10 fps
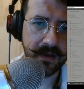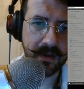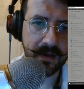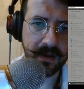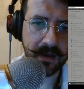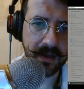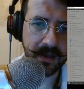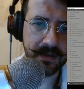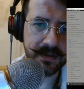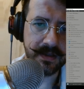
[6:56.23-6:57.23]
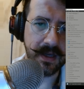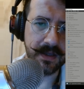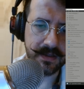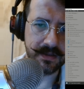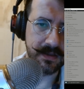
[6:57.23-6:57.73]
and I can say
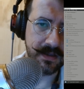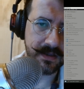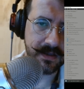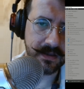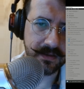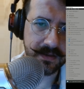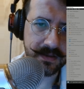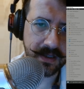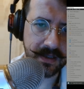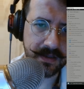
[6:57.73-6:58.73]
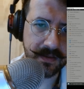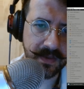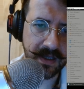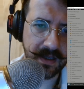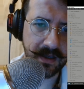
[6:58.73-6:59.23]
this is still assigned to
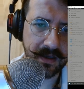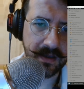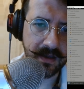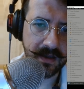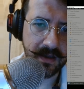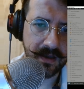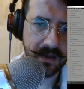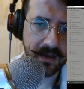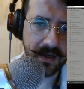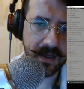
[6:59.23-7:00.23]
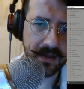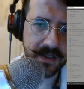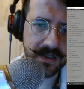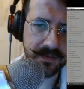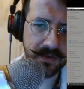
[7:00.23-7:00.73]
me, and this
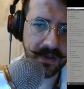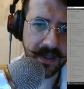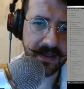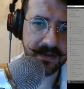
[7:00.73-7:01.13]
is related